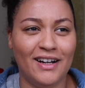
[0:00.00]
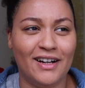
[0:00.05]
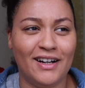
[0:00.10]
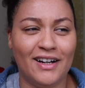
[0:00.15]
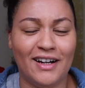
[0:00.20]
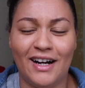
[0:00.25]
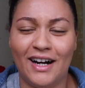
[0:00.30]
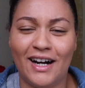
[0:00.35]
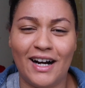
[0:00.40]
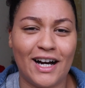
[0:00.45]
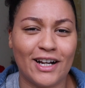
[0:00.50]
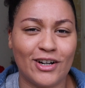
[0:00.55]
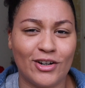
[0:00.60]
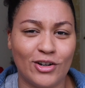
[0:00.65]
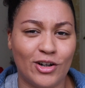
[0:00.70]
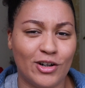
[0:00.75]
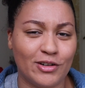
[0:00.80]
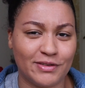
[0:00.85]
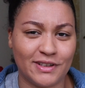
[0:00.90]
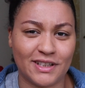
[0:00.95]
Uh, I
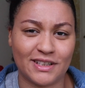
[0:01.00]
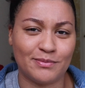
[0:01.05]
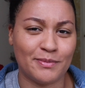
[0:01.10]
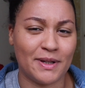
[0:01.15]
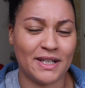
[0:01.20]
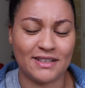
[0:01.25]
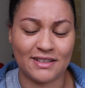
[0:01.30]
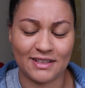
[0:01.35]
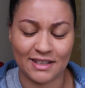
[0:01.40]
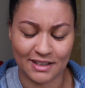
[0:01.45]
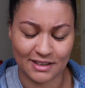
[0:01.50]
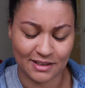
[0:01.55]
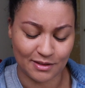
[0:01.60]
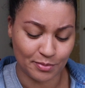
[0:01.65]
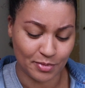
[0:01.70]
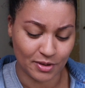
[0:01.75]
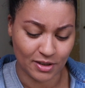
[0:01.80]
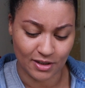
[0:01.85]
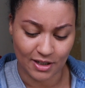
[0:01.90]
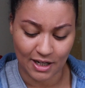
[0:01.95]
don't know if this made
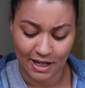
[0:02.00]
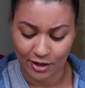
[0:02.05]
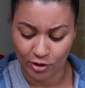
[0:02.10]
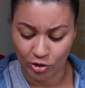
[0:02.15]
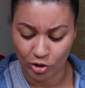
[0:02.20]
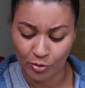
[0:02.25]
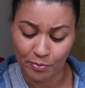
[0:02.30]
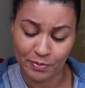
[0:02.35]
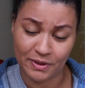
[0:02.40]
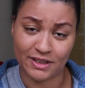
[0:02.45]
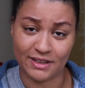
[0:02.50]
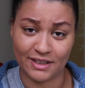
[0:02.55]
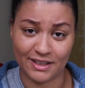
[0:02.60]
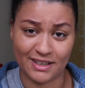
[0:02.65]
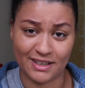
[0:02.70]
sense, but I hope it